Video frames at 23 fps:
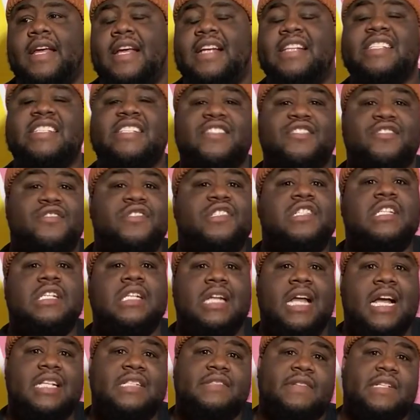
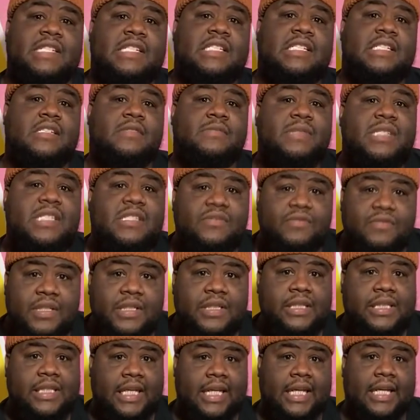institutionalized racism is a
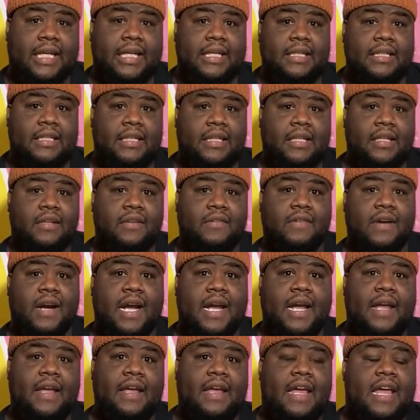real thing,
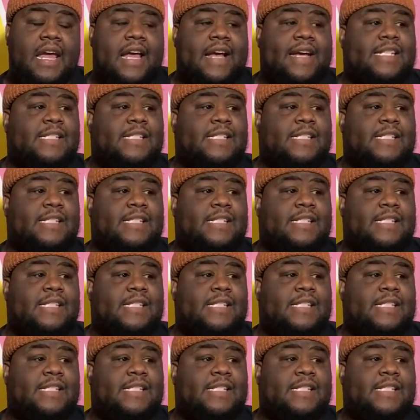right?